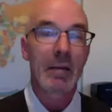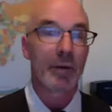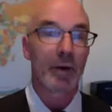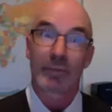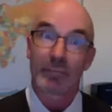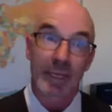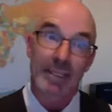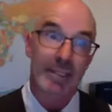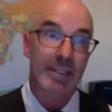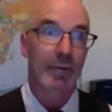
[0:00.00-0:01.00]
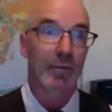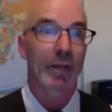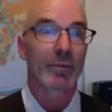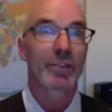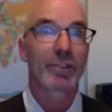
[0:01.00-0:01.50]
But as I said, what I
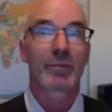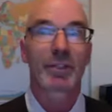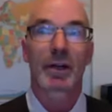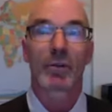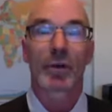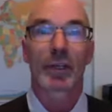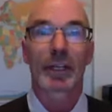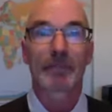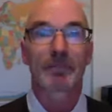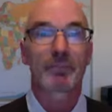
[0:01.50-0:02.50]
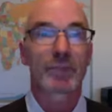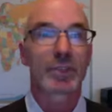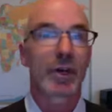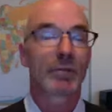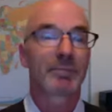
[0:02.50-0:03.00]
was doing was not working.
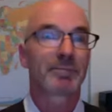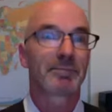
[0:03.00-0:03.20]
So